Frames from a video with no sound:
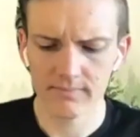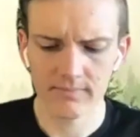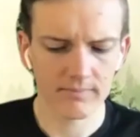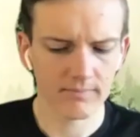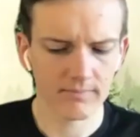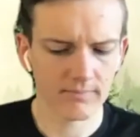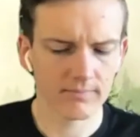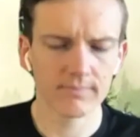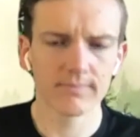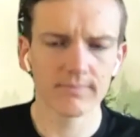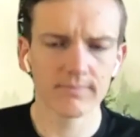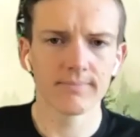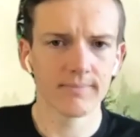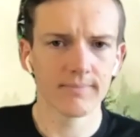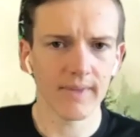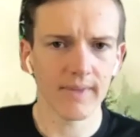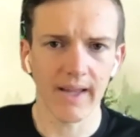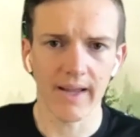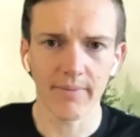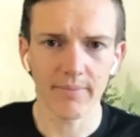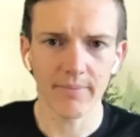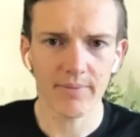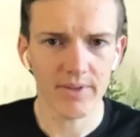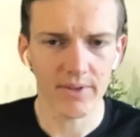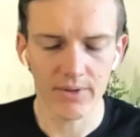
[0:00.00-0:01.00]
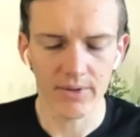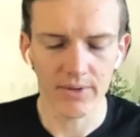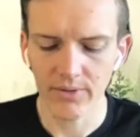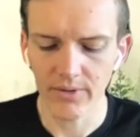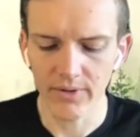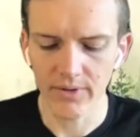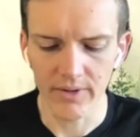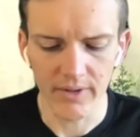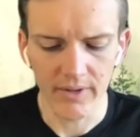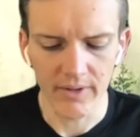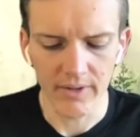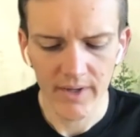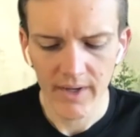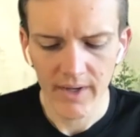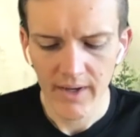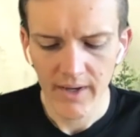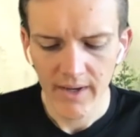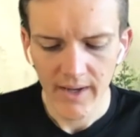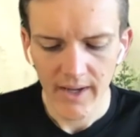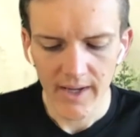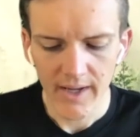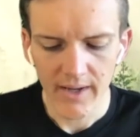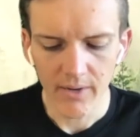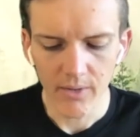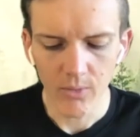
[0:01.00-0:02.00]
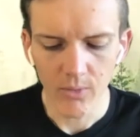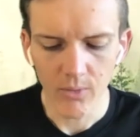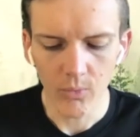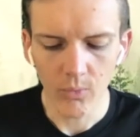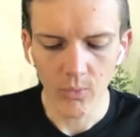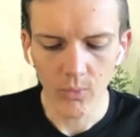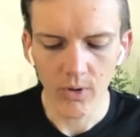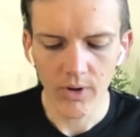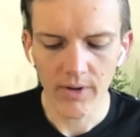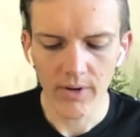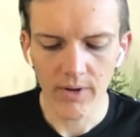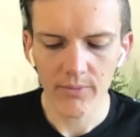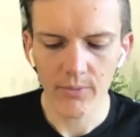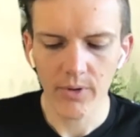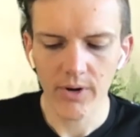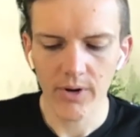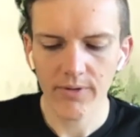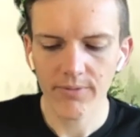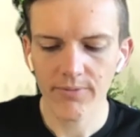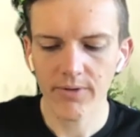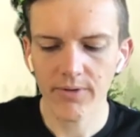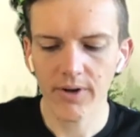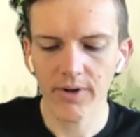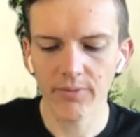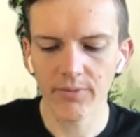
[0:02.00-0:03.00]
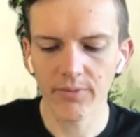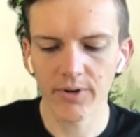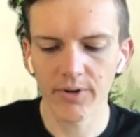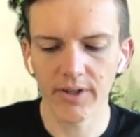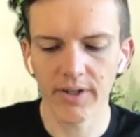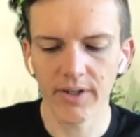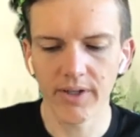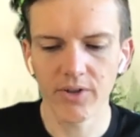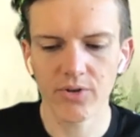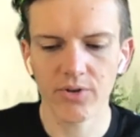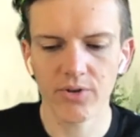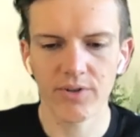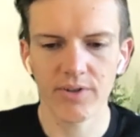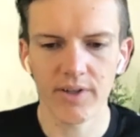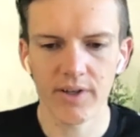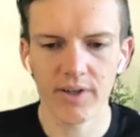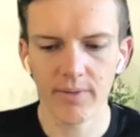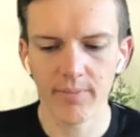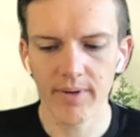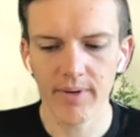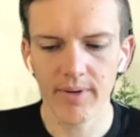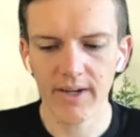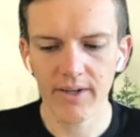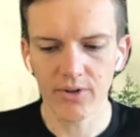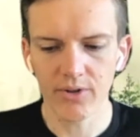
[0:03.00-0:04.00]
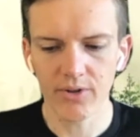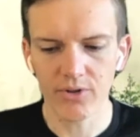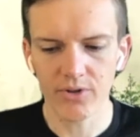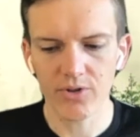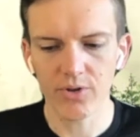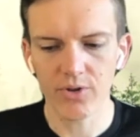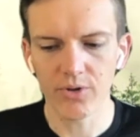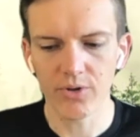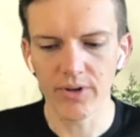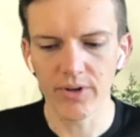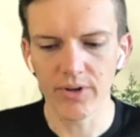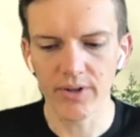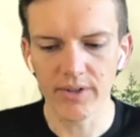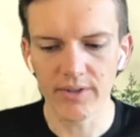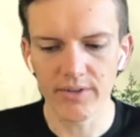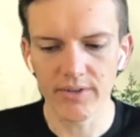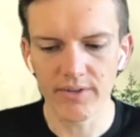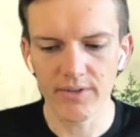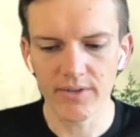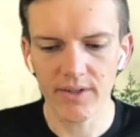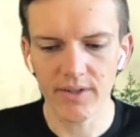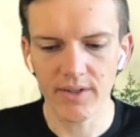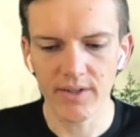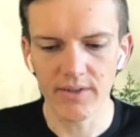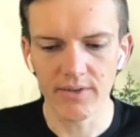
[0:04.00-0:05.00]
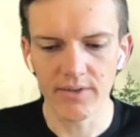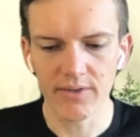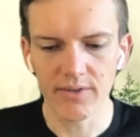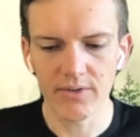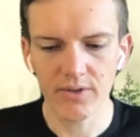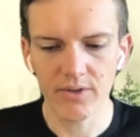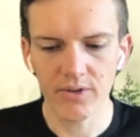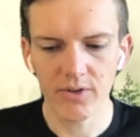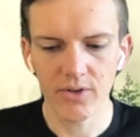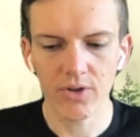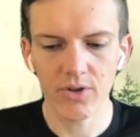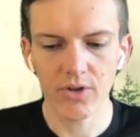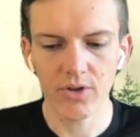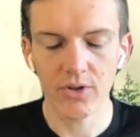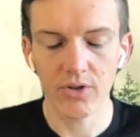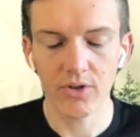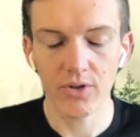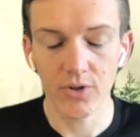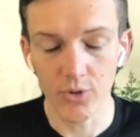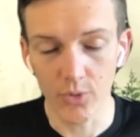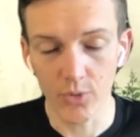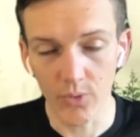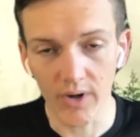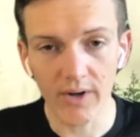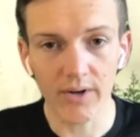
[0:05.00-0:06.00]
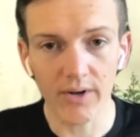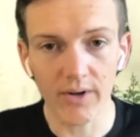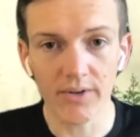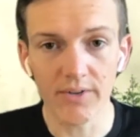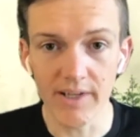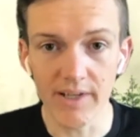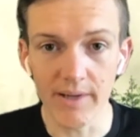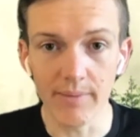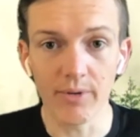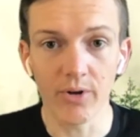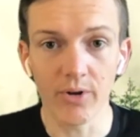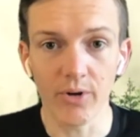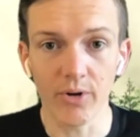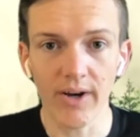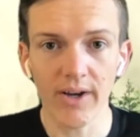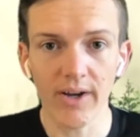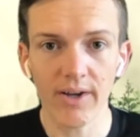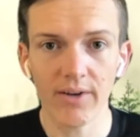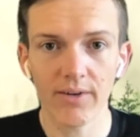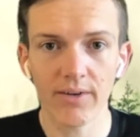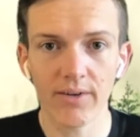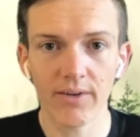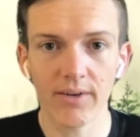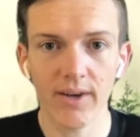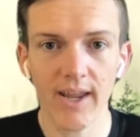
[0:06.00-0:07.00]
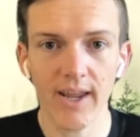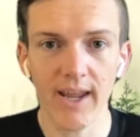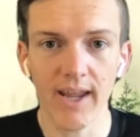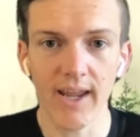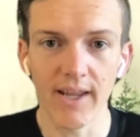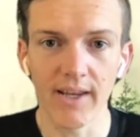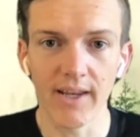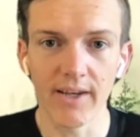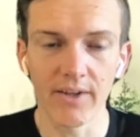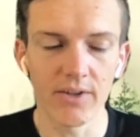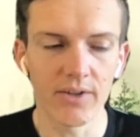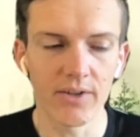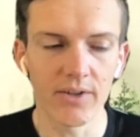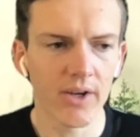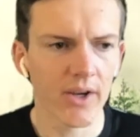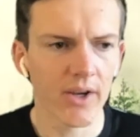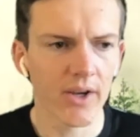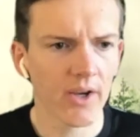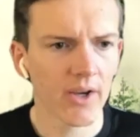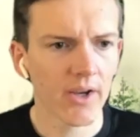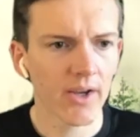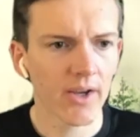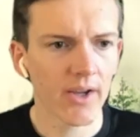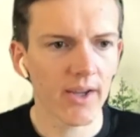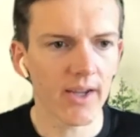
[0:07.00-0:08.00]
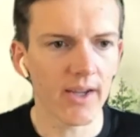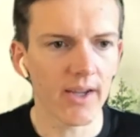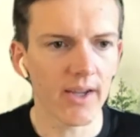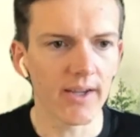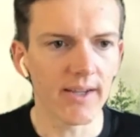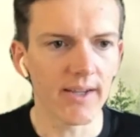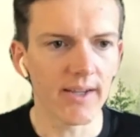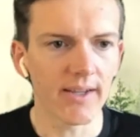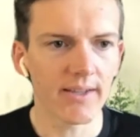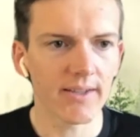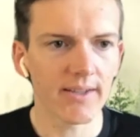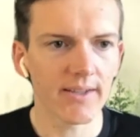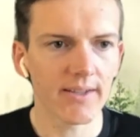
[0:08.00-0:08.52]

That's what I do. Absolutely. And what I, what I find really interesting about your story is, is you are a Democrat, and it,